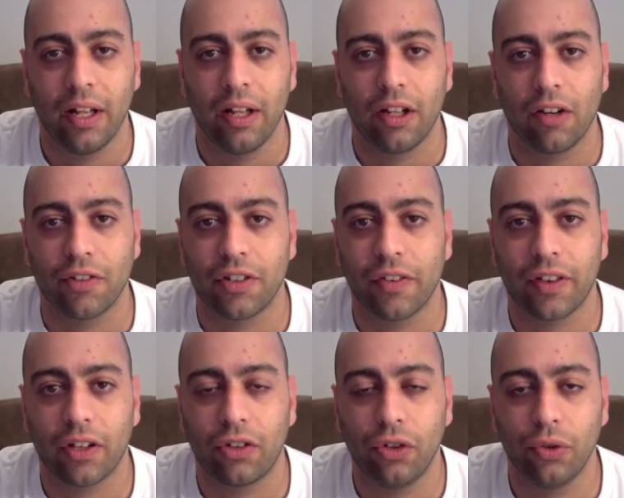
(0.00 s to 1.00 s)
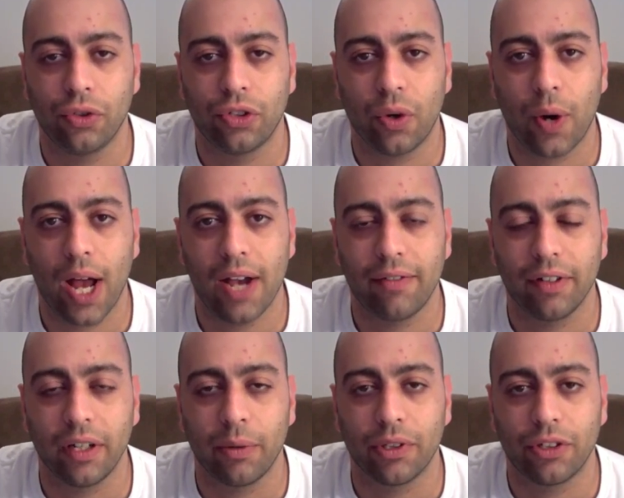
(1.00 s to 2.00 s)
For something that's used so
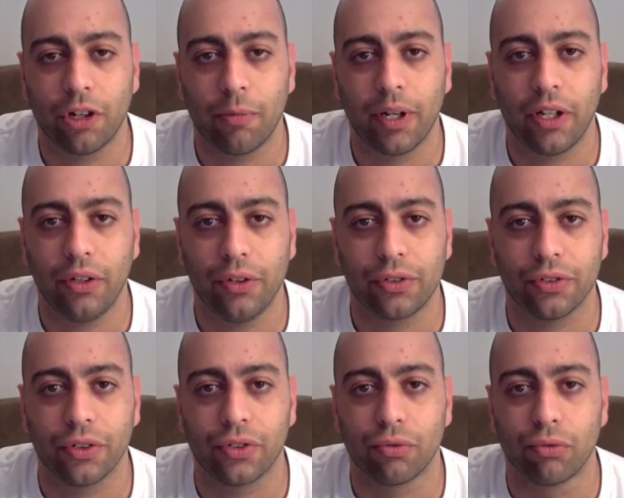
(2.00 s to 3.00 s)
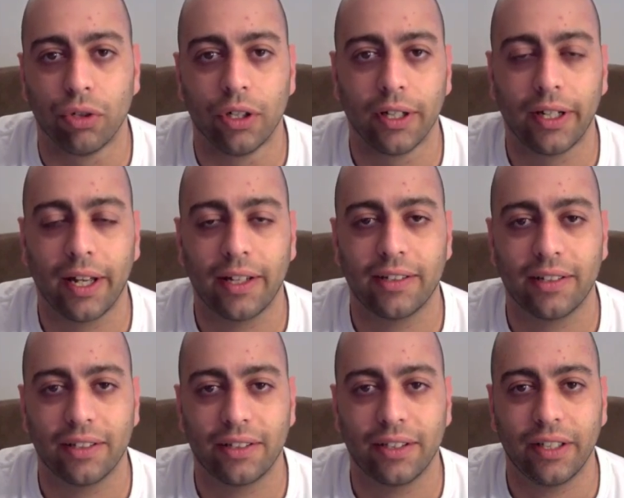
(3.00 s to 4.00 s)
heavily with so many users, it's really nice to
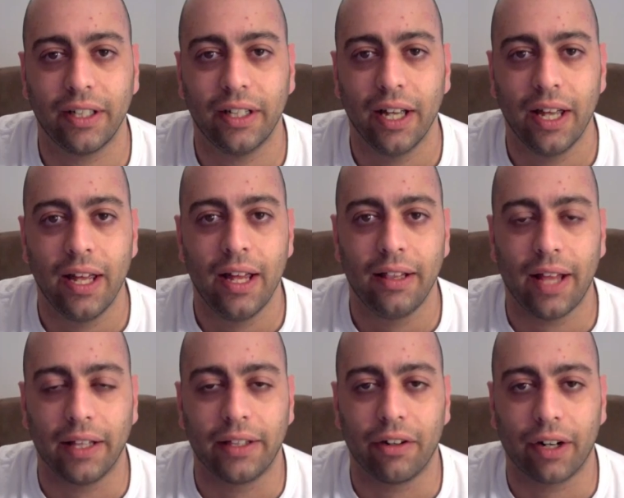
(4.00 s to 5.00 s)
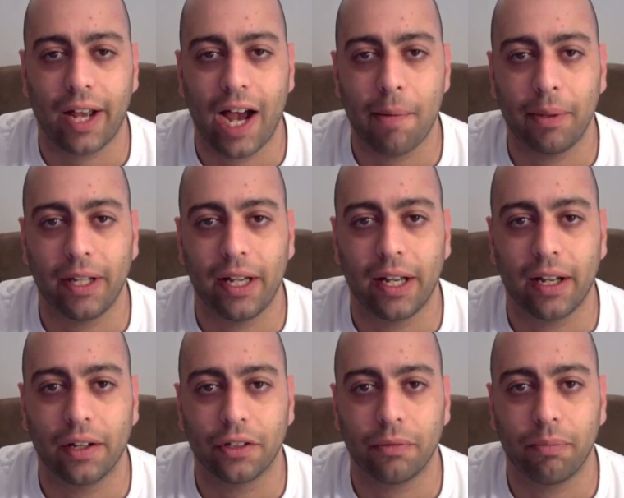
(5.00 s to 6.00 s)
see that they're accommodating
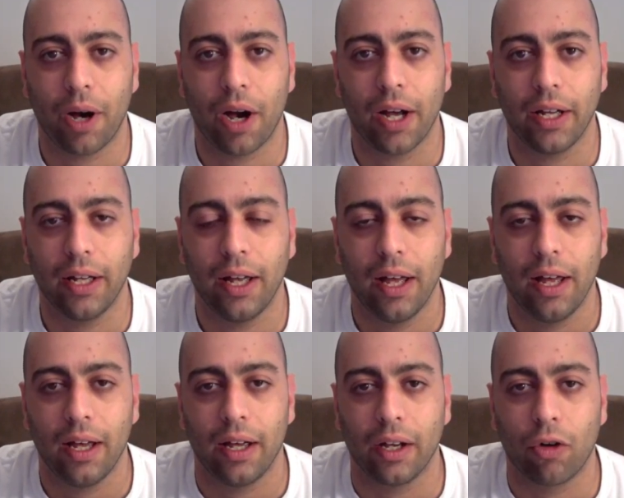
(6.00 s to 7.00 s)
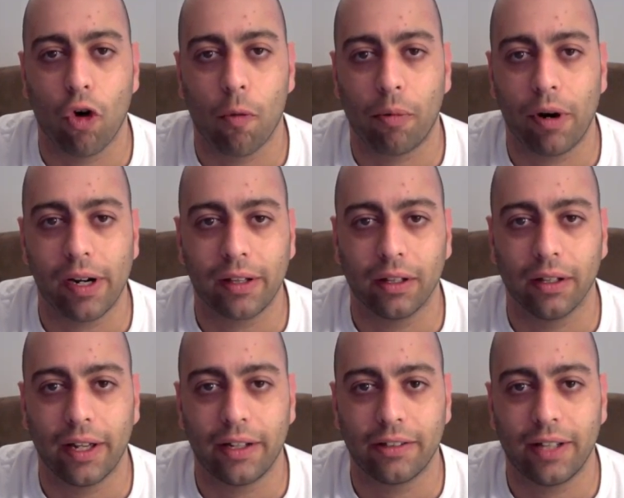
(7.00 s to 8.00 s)
us by incorporating the
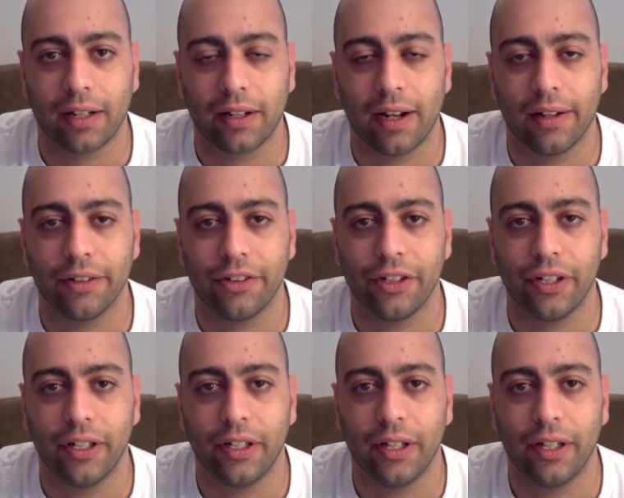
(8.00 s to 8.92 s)
latest technology